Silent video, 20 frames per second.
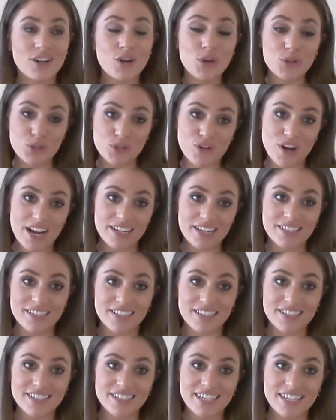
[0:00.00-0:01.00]

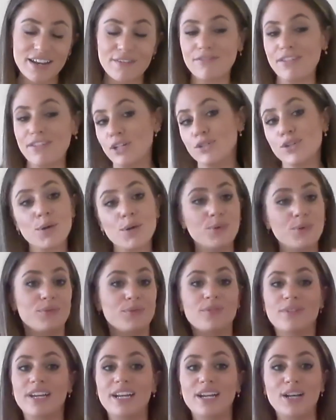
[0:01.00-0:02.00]
contractors if they don't
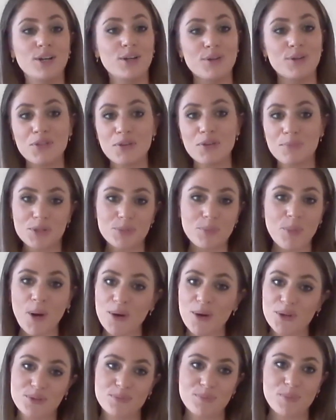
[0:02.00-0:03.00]
include them as
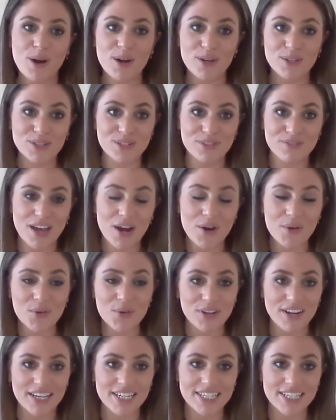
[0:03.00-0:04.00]
part and parcel of that
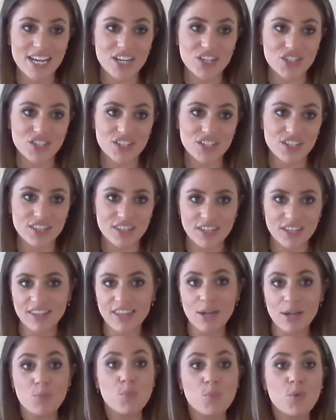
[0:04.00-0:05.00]
organization, that
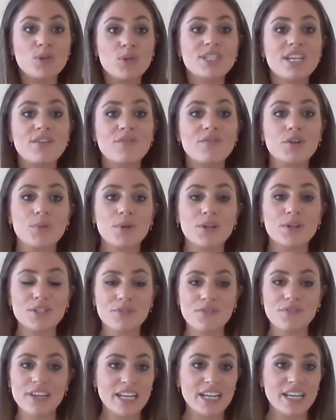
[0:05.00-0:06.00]
they want everyone to
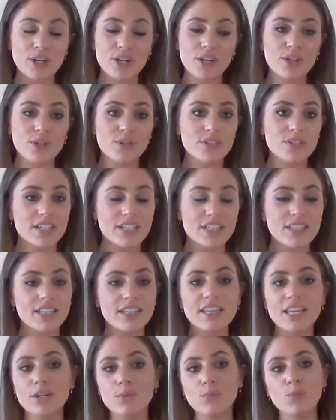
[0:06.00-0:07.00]
feel included,
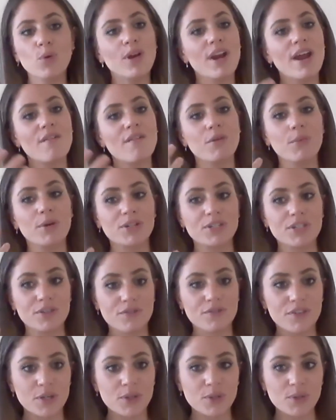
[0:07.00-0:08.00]
that they want everyone to
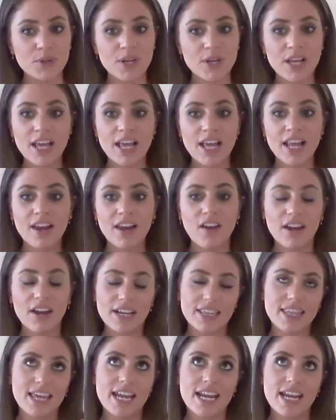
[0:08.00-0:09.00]
feel
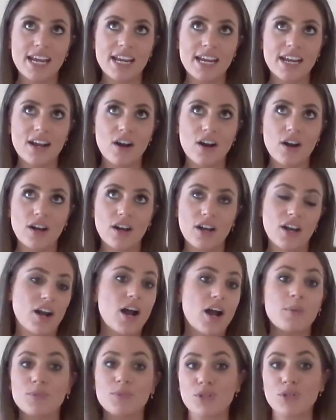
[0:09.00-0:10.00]
like they can
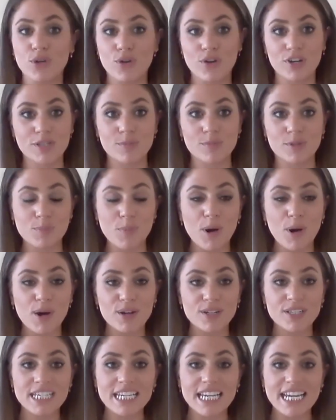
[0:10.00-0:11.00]
come to the Christmas
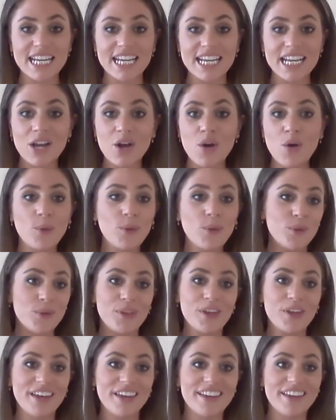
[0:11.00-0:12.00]
party, or
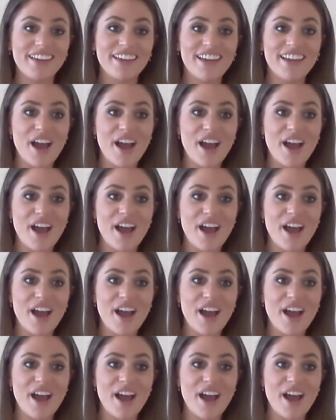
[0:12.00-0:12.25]
that